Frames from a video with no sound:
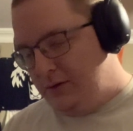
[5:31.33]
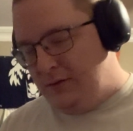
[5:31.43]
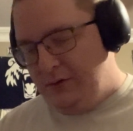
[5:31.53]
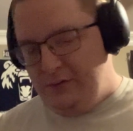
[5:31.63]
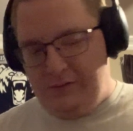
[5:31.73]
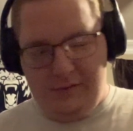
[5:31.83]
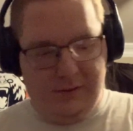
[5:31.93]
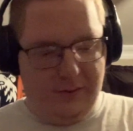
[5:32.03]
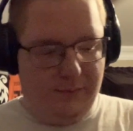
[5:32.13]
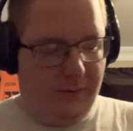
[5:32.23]
Those
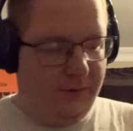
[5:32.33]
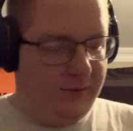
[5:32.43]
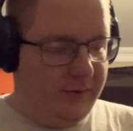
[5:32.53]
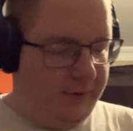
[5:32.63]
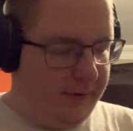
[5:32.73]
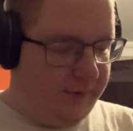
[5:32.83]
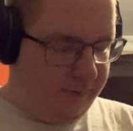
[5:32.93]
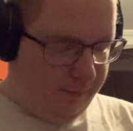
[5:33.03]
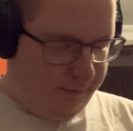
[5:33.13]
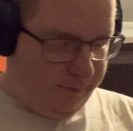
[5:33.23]
are most of the things
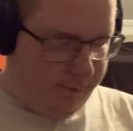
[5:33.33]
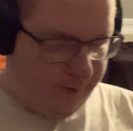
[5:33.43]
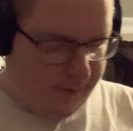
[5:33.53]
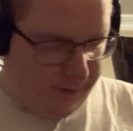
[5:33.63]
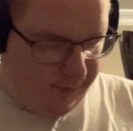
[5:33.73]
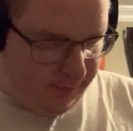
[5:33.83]
I would bring.